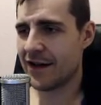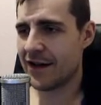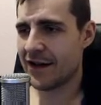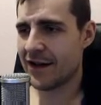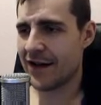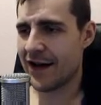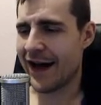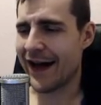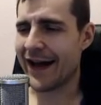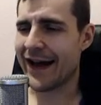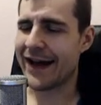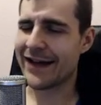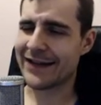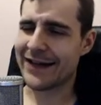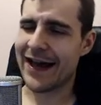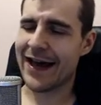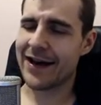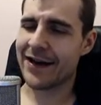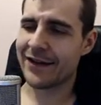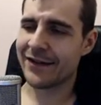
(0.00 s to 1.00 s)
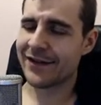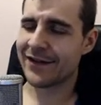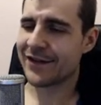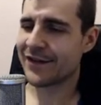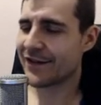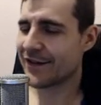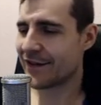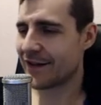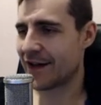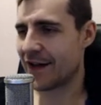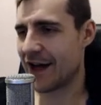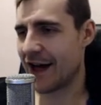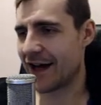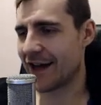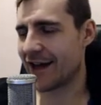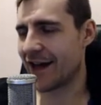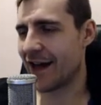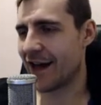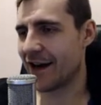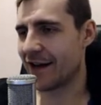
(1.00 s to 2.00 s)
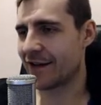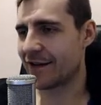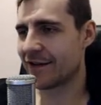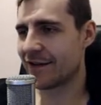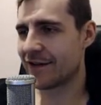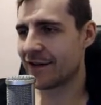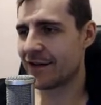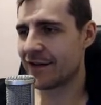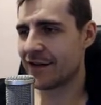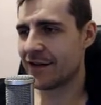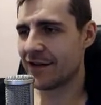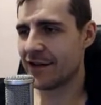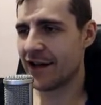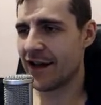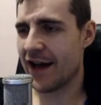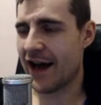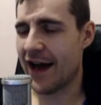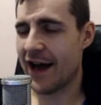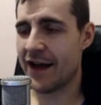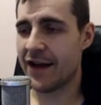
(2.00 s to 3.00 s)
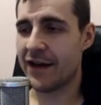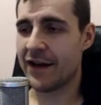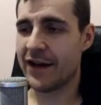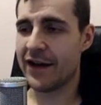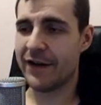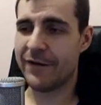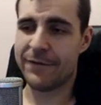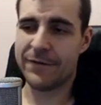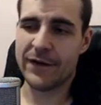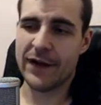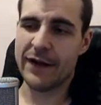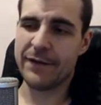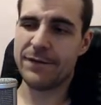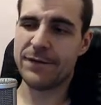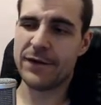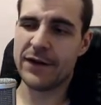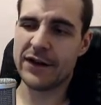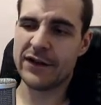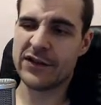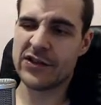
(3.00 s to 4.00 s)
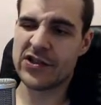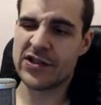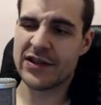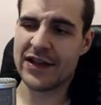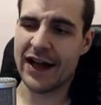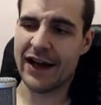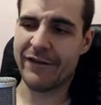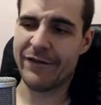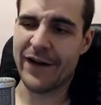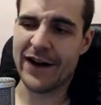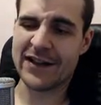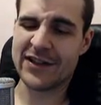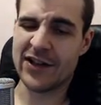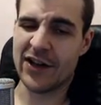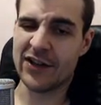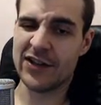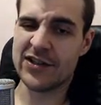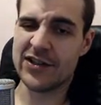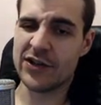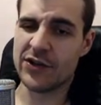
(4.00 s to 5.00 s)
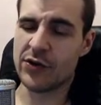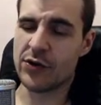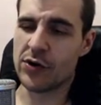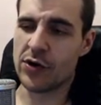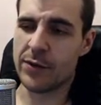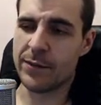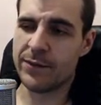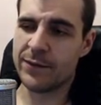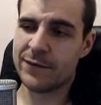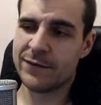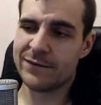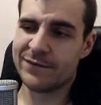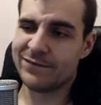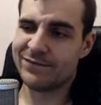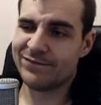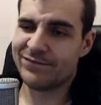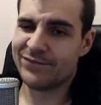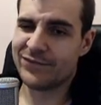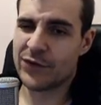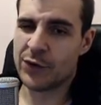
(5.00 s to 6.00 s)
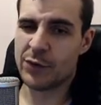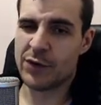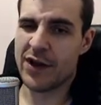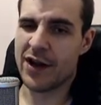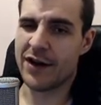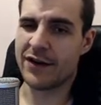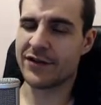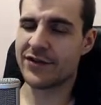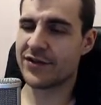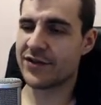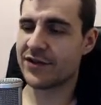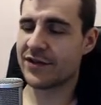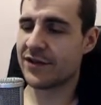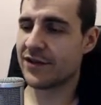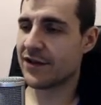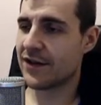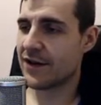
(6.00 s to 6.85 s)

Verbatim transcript: I get it. I get it. If I saw this in Europe, who cares?